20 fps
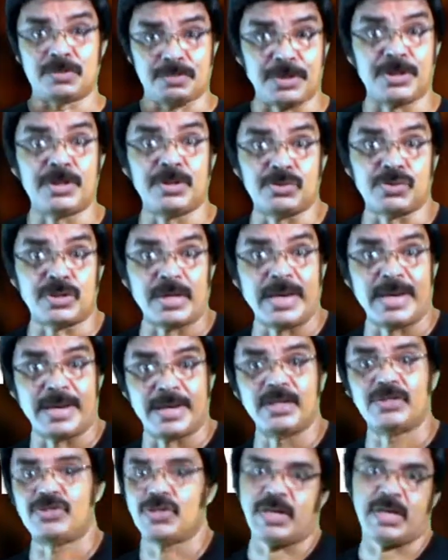producing
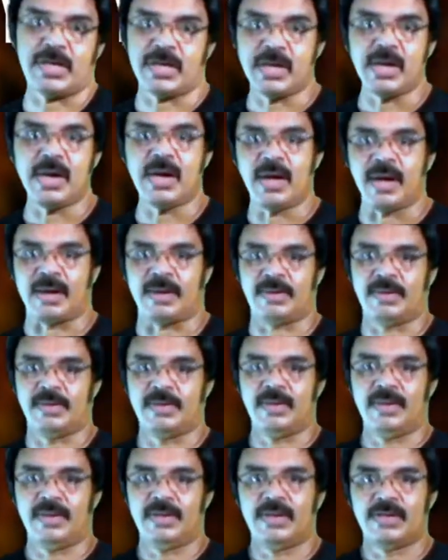energy? Yeah.
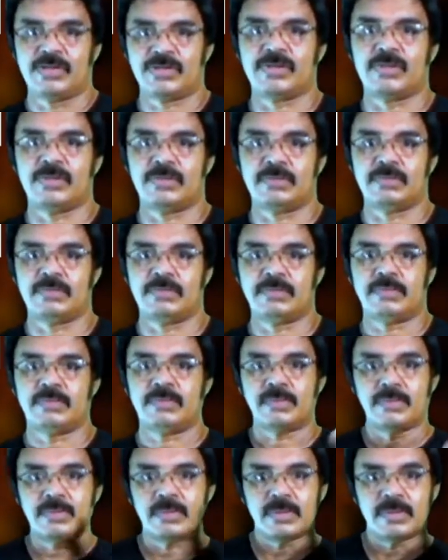So
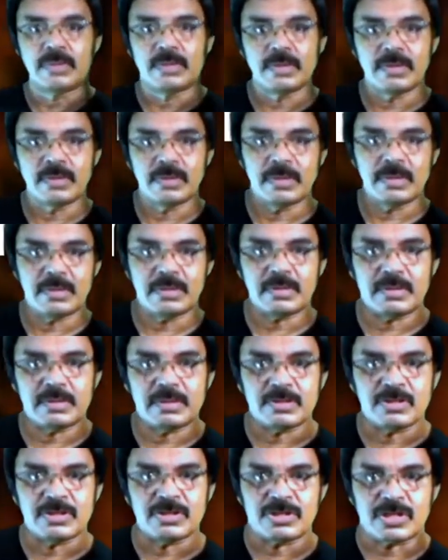
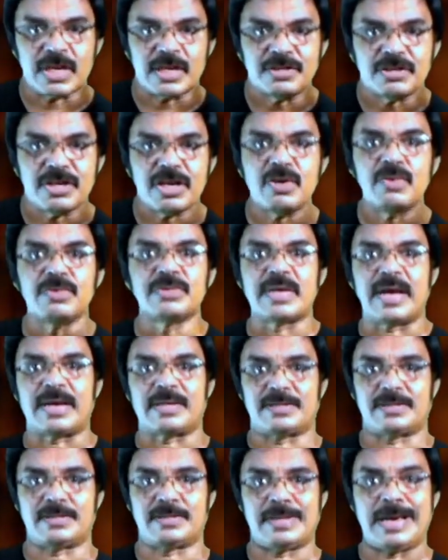the sun gives
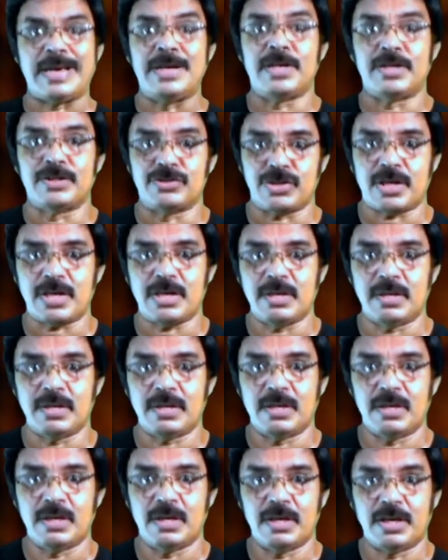us energy
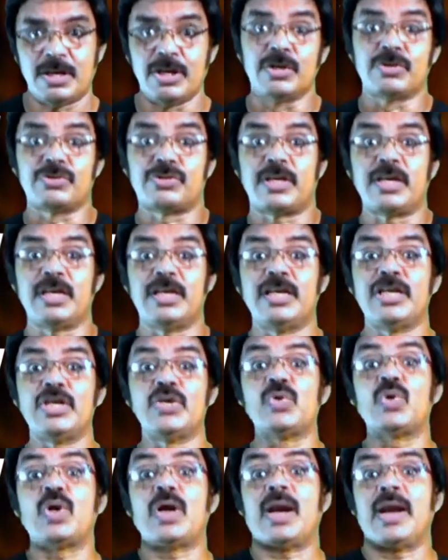using
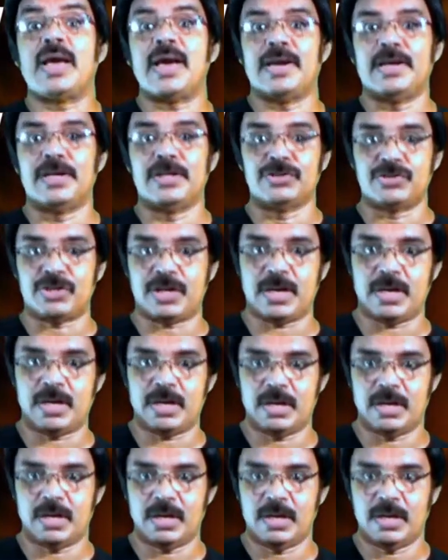nuclear energy.
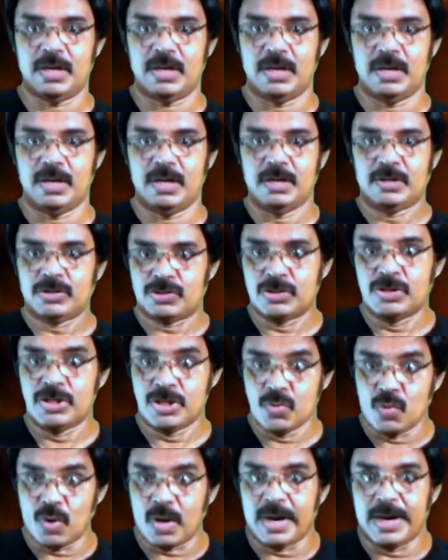So
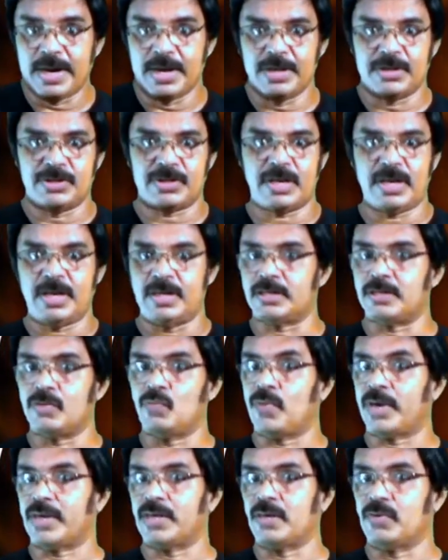nuclear energy is a
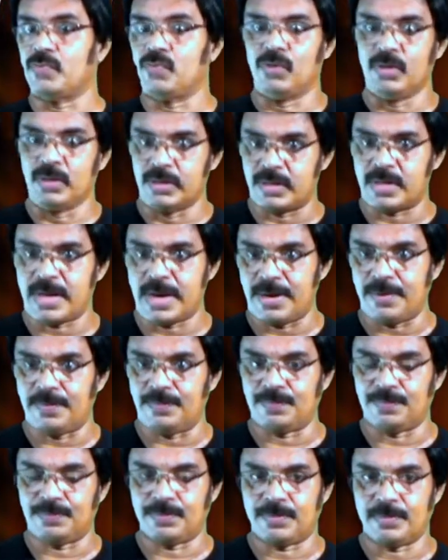wonderful
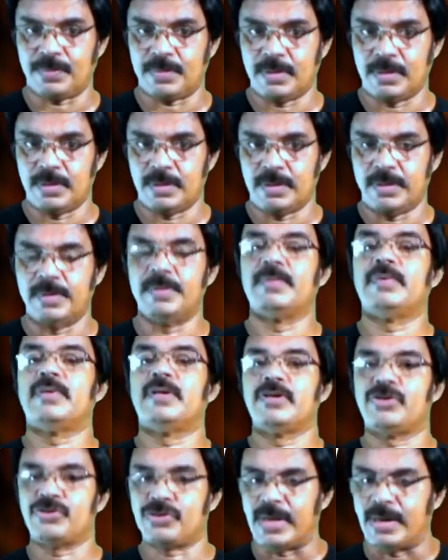thing.
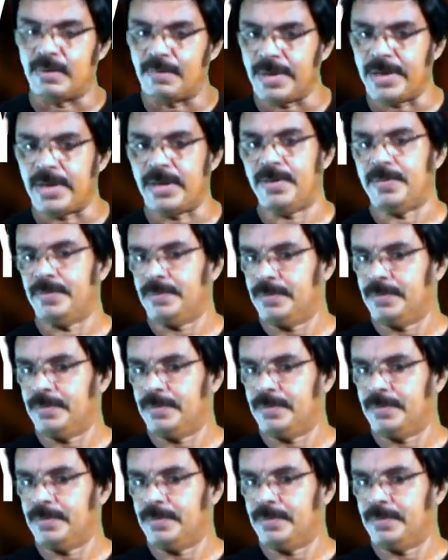Shall we